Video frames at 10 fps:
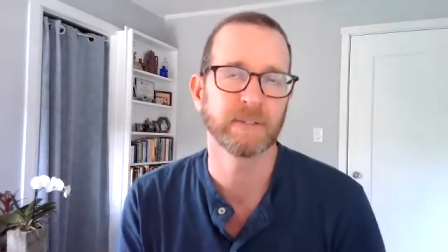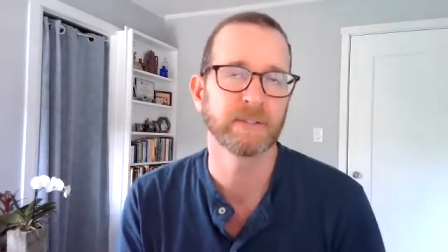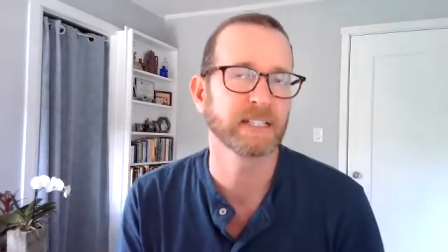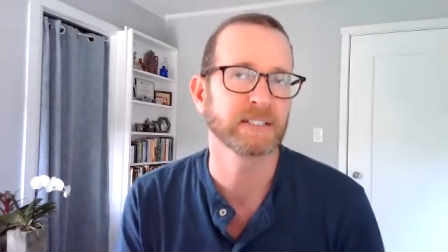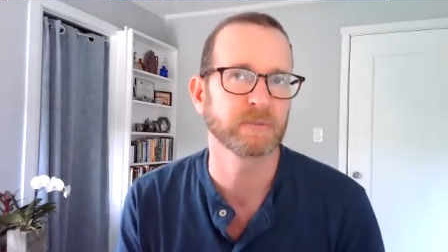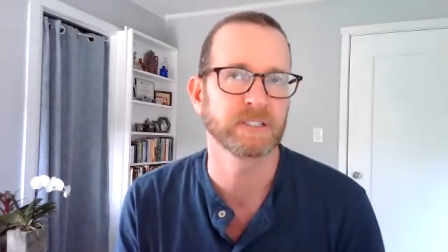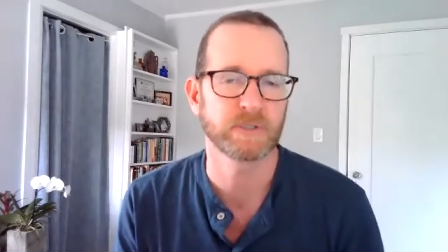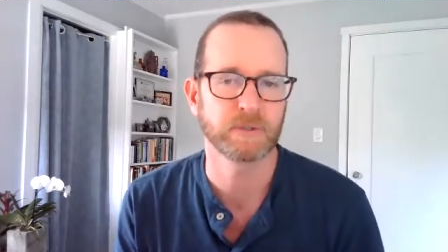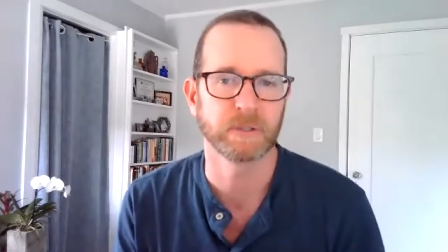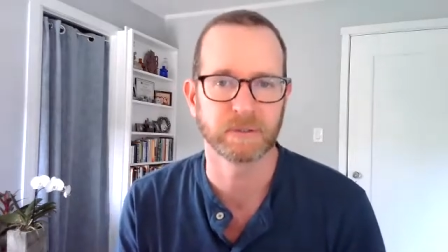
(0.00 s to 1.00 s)
think that's really
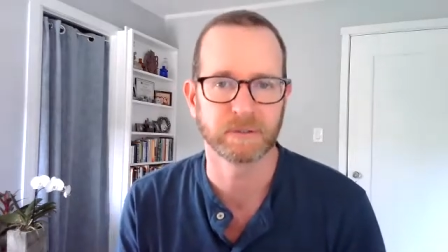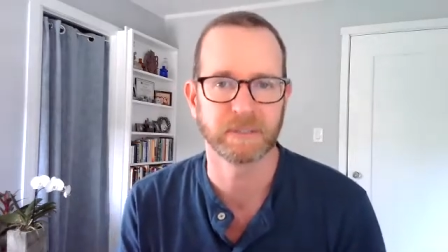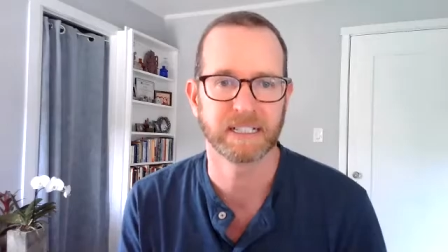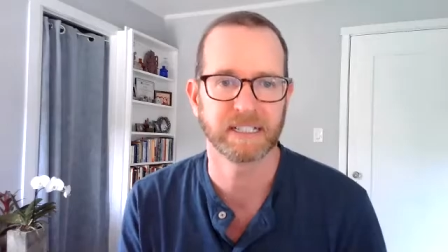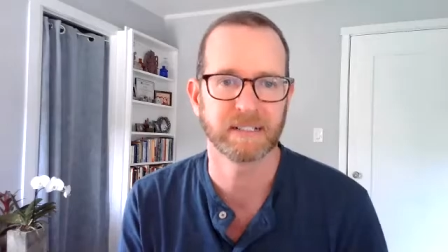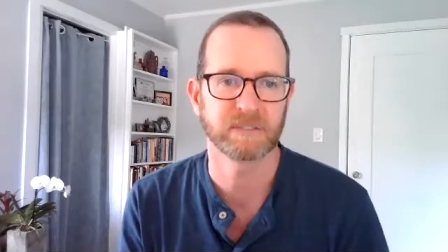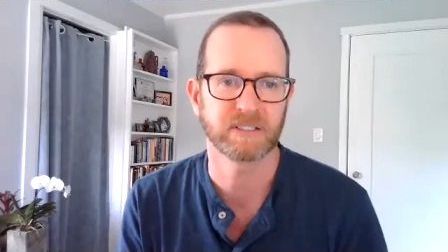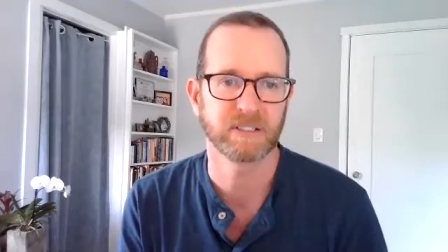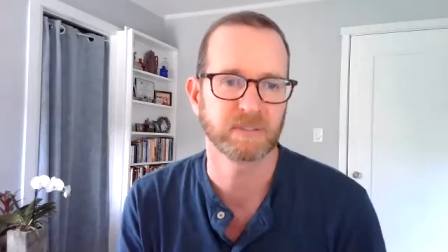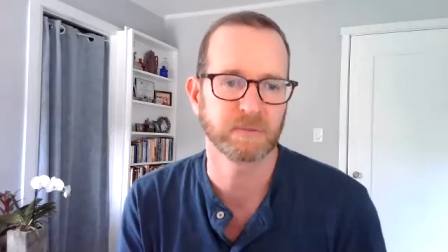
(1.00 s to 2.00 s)
true, but I'm
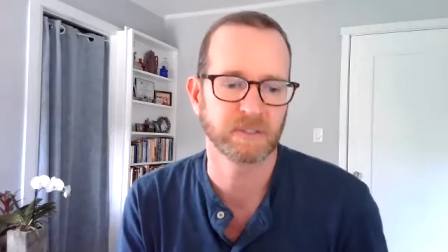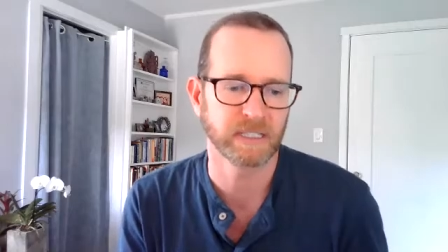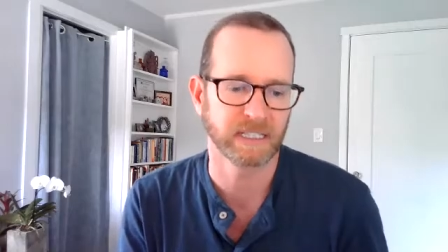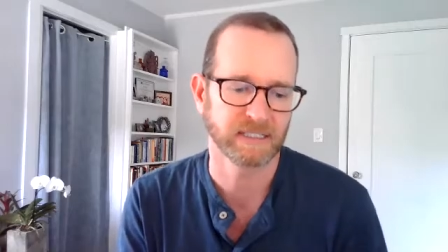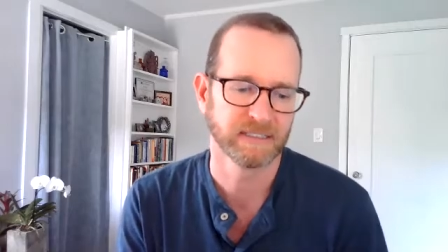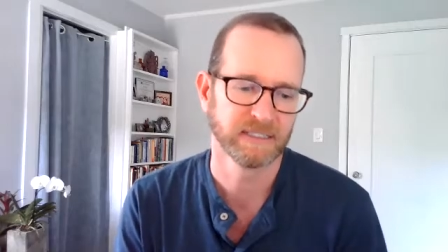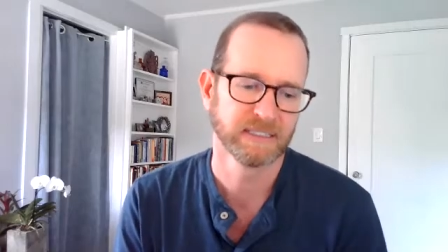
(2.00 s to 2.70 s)
just curious what you think.